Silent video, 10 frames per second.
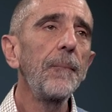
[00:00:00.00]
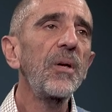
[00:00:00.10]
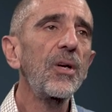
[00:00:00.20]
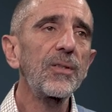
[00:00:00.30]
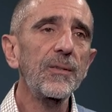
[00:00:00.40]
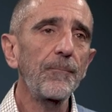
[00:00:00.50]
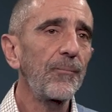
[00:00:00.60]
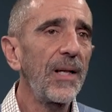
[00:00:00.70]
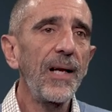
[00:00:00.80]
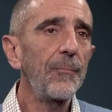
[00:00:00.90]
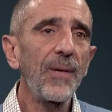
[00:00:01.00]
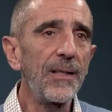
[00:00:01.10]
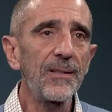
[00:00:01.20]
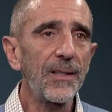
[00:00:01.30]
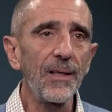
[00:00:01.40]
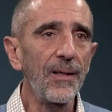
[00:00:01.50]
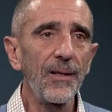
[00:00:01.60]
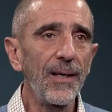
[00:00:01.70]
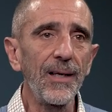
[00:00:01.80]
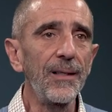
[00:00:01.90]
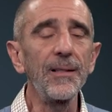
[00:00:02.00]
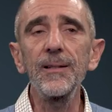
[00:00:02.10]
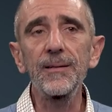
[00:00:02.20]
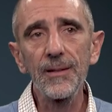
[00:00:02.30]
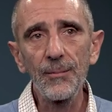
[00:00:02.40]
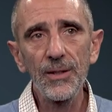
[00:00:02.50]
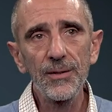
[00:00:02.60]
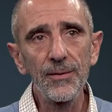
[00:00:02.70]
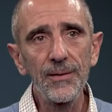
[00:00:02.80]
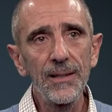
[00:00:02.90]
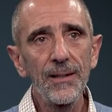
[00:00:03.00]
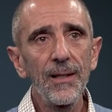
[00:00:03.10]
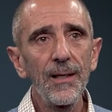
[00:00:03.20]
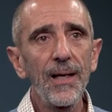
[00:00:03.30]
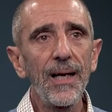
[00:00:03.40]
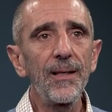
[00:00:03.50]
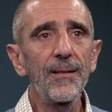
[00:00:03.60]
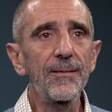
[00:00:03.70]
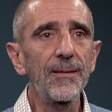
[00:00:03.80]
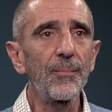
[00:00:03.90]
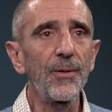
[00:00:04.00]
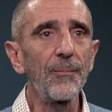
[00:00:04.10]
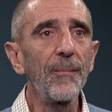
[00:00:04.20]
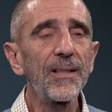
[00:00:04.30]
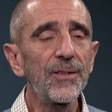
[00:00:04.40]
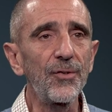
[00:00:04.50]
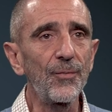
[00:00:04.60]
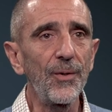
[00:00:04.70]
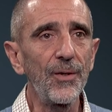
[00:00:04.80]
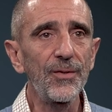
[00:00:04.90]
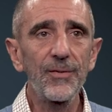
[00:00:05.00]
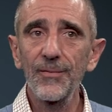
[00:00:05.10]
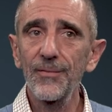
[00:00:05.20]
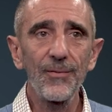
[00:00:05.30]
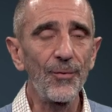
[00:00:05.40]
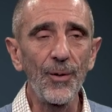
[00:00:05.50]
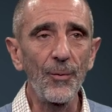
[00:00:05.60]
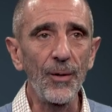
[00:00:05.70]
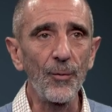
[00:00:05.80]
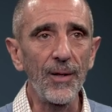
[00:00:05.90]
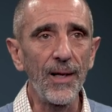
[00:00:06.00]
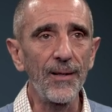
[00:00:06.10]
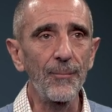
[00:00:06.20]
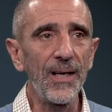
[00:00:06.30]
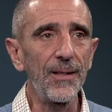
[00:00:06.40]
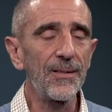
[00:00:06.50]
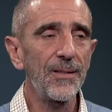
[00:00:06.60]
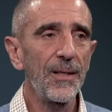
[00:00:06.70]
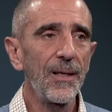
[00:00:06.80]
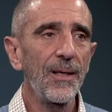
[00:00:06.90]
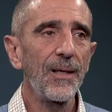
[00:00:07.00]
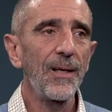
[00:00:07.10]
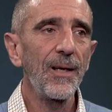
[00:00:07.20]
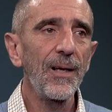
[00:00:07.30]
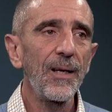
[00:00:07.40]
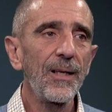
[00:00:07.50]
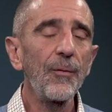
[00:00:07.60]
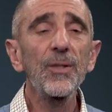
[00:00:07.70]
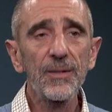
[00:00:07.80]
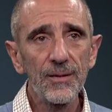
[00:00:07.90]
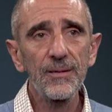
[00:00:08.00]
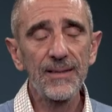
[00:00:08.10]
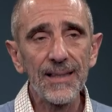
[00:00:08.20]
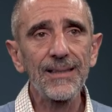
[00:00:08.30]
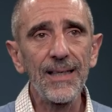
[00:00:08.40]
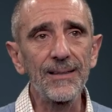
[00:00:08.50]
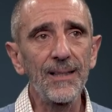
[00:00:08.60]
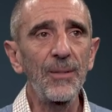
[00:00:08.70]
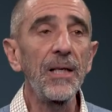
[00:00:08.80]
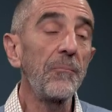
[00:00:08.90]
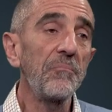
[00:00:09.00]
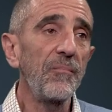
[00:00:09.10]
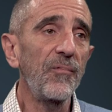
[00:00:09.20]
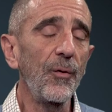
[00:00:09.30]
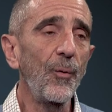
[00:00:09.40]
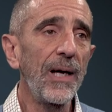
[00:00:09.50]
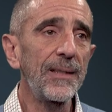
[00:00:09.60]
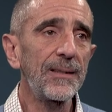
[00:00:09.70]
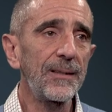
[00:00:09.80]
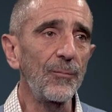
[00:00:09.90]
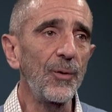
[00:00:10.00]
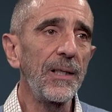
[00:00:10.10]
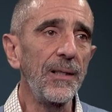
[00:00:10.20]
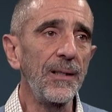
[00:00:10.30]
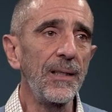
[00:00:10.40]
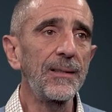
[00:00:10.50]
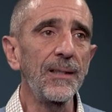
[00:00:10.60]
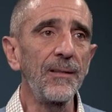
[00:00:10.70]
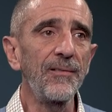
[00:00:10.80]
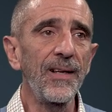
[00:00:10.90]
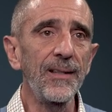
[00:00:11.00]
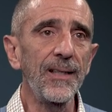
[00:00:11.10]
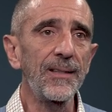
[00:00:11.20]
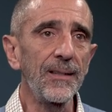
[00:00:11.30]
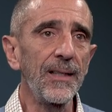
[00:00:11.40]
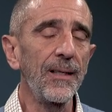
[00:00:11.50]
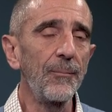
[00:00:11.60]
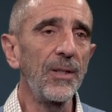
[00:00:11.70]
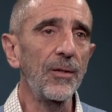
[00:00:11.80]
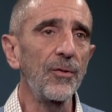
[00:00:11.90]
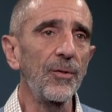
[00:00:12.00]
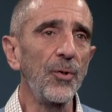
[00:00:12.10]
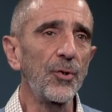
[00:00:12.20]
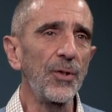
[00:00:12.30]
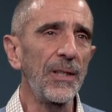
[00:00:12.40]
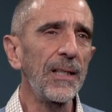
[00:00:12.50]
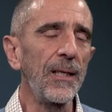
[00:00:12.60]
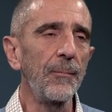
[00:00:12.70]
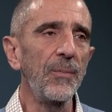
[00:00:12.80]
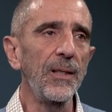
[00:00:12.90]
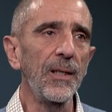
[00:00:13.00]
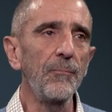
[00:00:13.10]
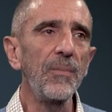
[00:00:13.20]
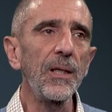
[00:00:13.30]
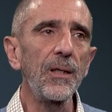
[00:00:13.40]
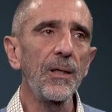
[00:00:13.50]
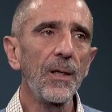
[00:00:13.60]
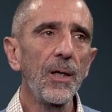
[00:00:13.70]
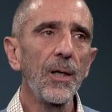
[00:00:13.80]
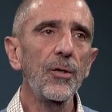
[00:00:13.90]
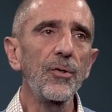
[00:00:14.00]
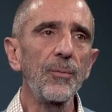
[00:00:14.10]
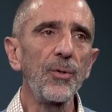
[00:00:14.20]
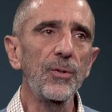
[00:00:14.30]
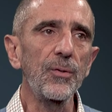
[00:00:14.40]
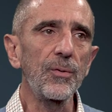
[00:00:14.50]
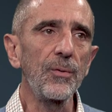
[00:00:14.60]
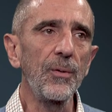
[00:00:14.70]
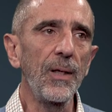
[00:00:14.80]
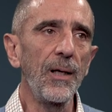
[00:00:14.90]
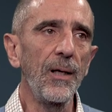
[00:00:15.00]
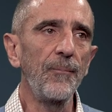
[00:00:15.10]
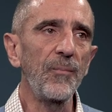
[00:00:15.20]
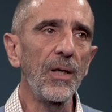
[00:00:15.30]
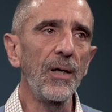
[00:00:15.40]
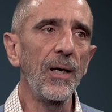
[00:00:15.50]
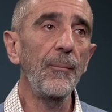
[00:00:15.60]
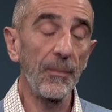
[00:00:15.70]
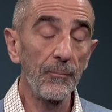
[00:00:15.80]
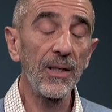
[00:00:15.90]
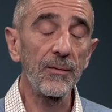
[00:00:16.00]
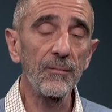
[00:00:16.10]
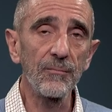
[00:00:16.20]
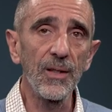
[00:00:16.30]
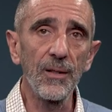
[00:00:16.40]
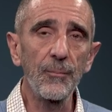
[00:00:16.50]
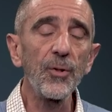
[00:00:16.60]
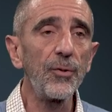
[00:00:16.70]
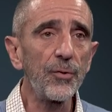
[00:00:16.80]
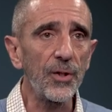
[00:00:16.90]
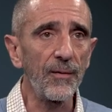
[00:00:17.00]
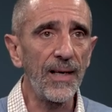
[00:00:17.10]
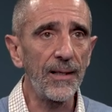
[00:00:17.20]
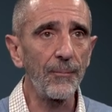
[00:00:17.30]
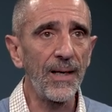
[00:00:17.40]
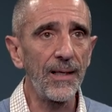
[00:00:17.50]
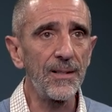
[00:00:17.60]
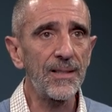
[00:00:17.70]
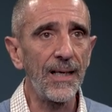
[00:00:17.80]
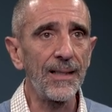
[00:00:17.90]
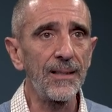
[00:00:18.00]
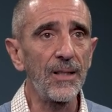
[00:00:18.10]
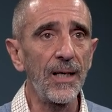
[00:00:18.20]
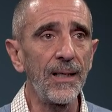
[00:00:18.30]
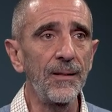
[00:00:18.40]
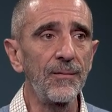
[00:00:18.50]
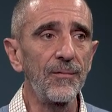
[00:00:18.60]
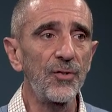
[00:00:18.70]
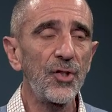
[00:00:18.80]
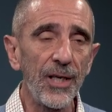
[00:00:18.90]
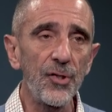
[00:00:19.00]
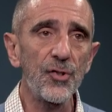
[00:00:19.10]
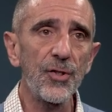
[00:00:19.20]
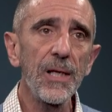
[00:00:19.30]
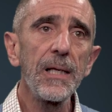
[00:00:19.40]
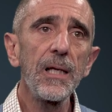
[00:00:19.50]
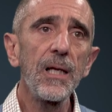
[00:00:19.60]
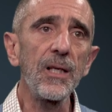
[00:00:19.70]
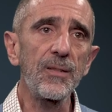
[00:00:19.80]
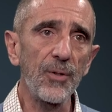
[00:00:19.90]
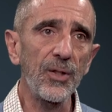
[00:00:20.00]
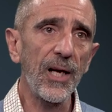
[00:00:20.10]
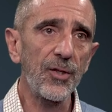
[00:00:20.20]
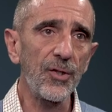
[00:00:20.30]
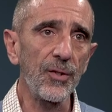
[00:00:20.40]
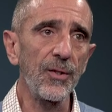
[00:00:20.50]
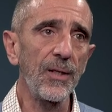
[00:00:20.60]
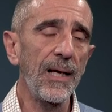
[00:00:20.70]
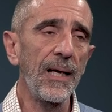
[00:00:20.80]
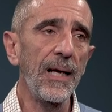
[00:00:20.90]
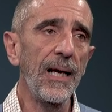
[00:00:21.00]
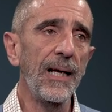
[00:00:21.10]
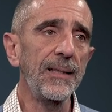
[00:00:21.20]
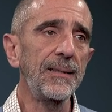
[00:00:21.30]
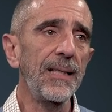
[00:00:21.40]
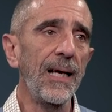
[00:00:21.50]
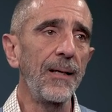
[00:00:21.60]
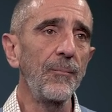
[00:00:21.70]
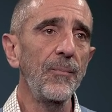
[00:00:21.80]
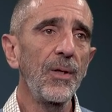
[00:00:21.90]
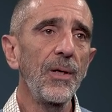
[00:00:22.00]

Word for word: Because landmines kill and indiscriminatory, and the simple message was do away with landmines. There was success. I mean, for once, we in Italy felt that there had been a contribution. Italy had been a big contributor to uh, I mean, uh, producer of landmines and, and changed its production uh, at the time.